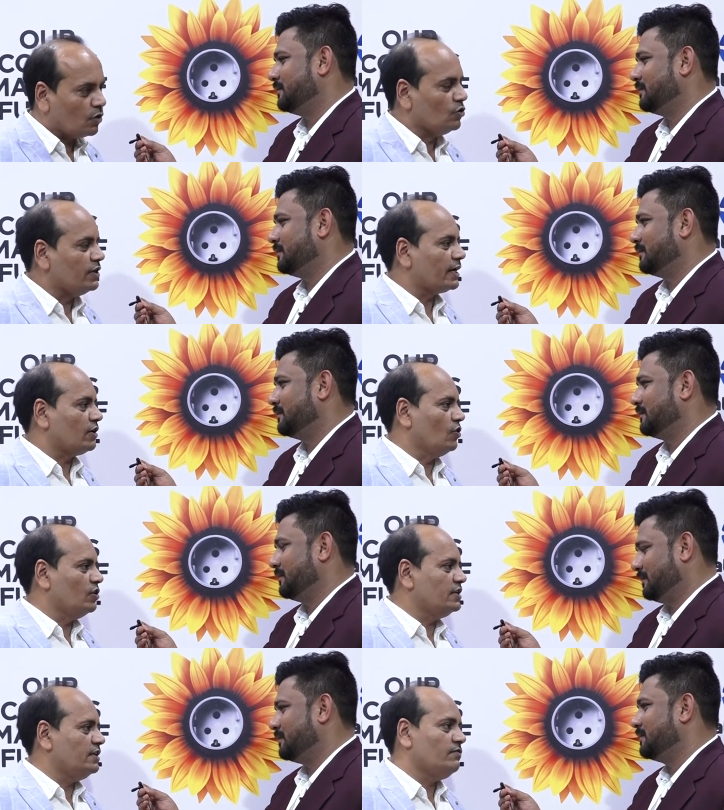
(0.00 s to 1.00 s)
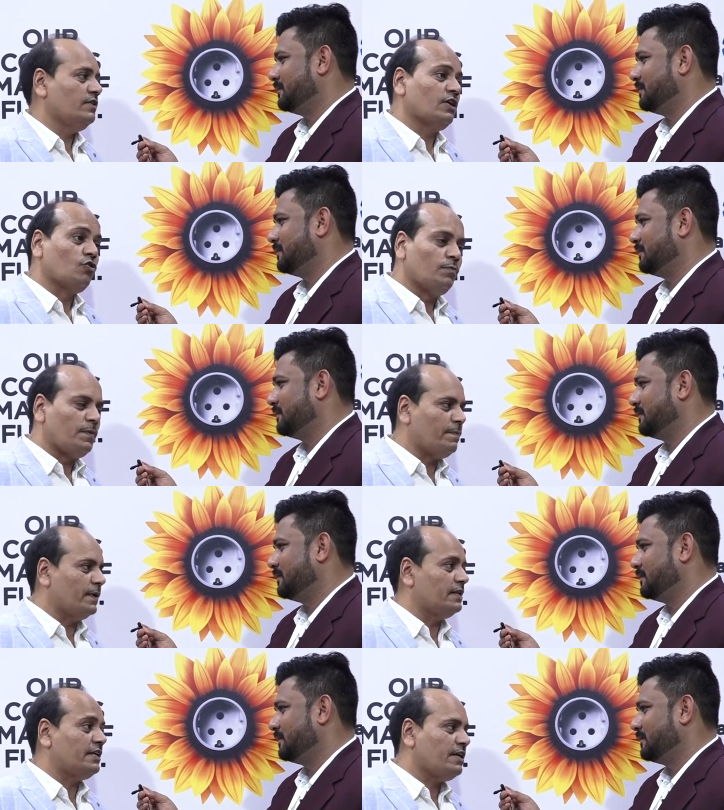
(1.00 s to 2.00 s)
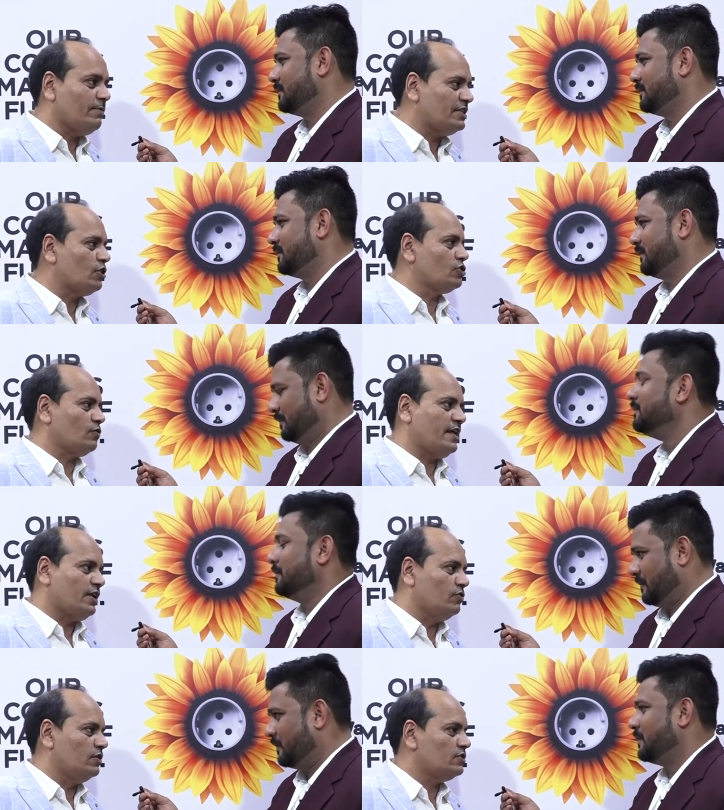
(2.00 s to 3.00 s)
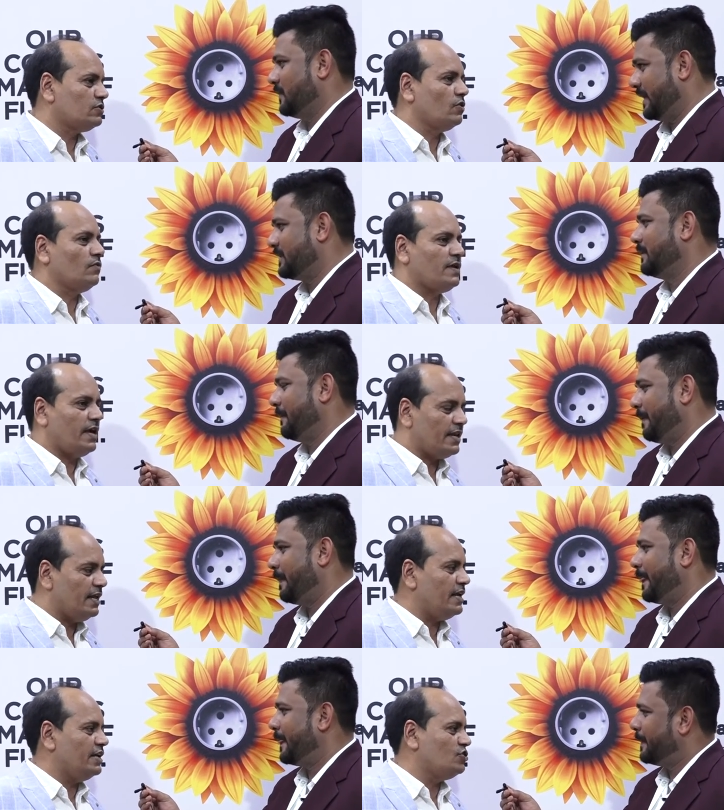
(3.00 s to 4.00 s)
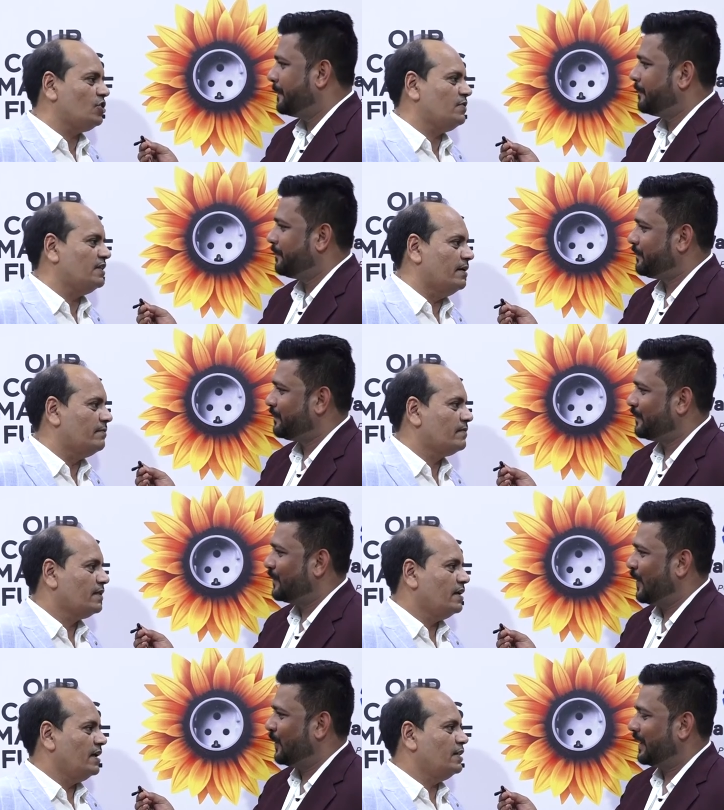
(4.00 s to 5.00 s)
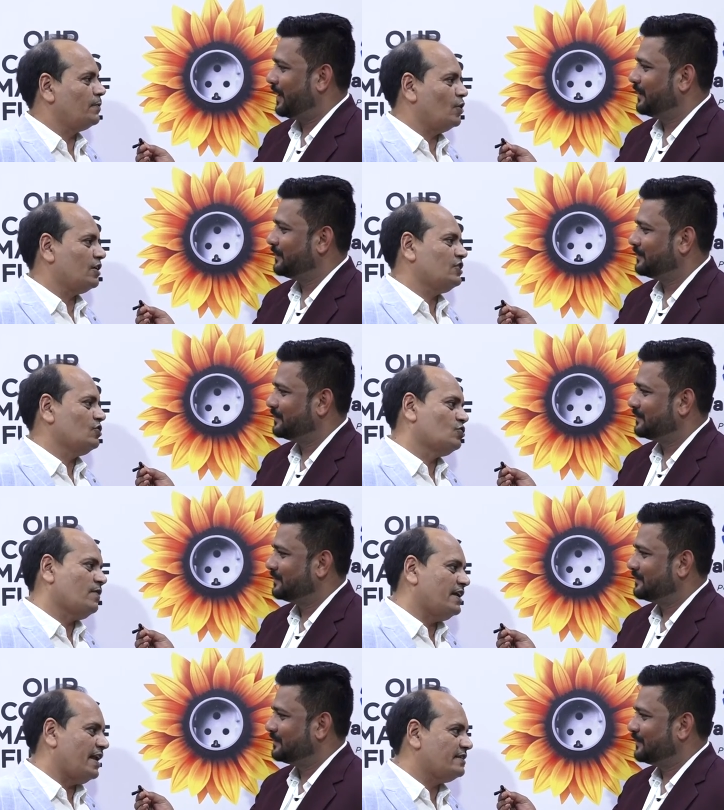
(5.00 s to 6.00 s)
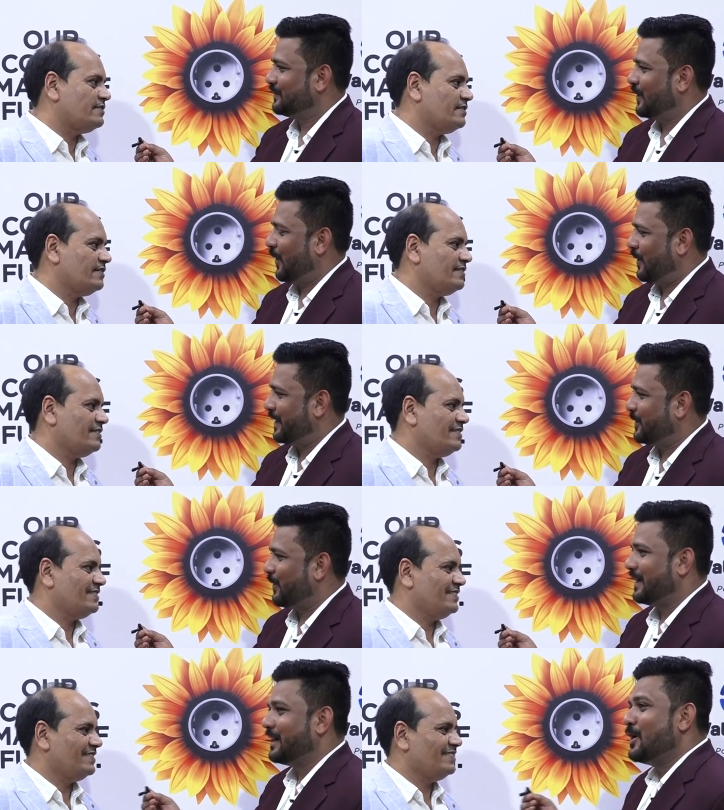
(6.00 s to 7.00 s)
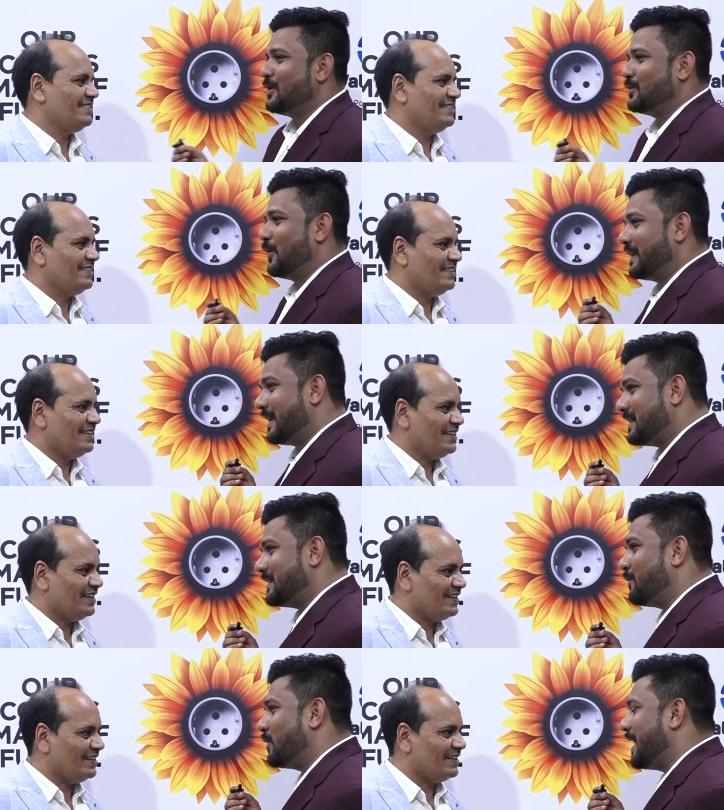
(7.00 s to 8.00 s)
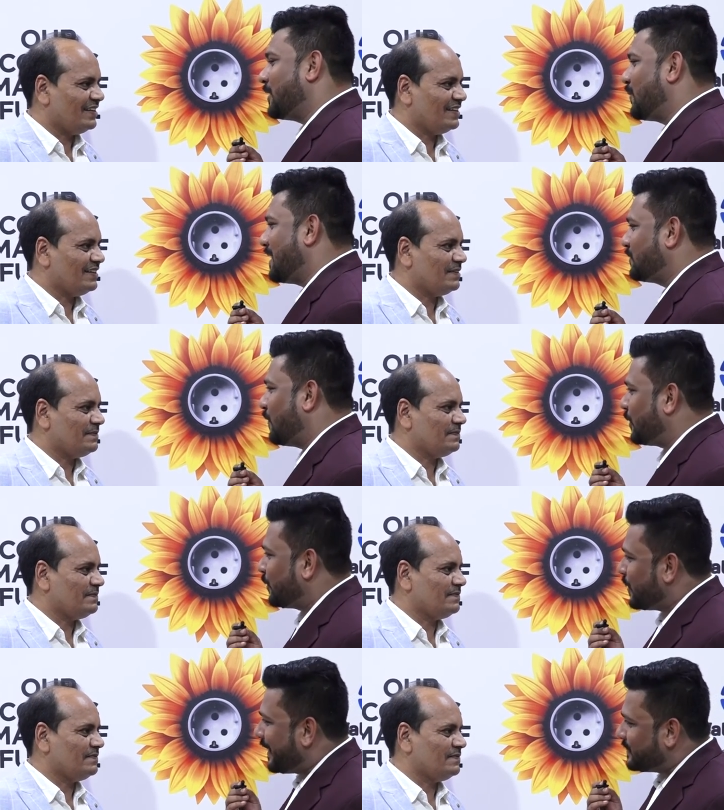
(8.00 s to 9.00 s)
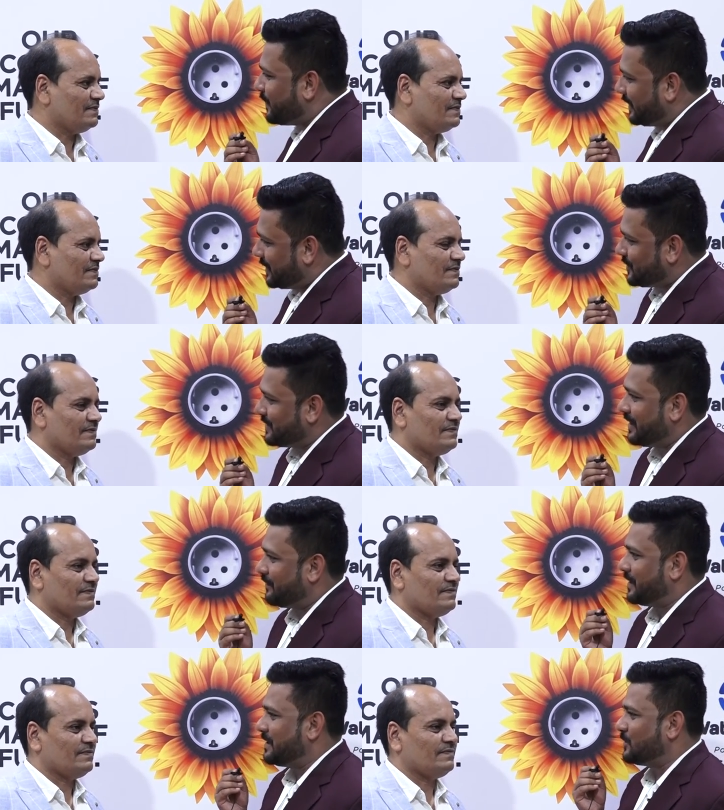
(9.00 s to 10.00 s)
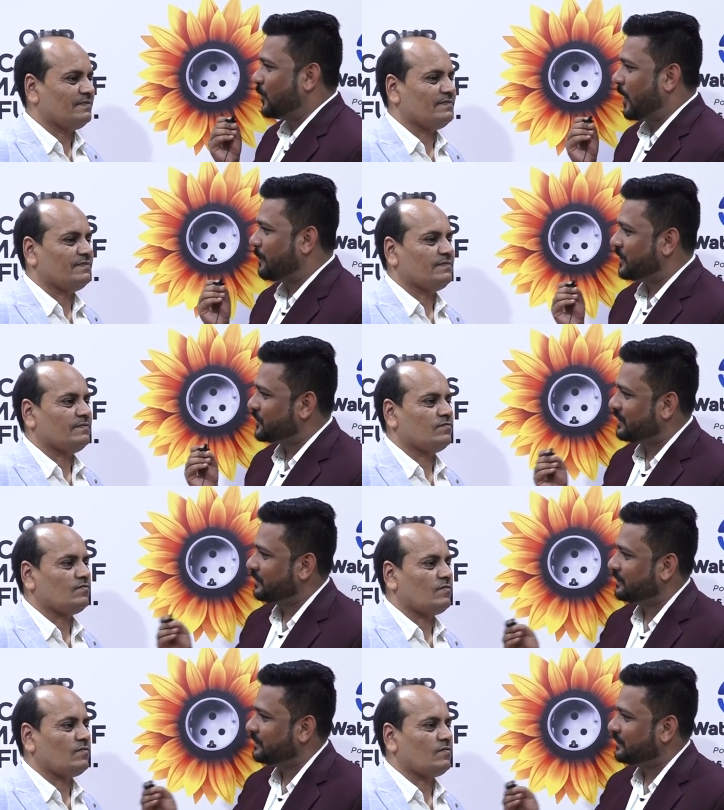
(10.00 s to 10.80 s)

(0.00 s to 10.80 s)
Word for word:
Speaker 1: good technology with the good people. The team is also very good. So we are really enjoying with them. Okay. the product is also
Speaker 2: very nice. All right, all right. So at last I would like to ask what are your expectations after this collaboration?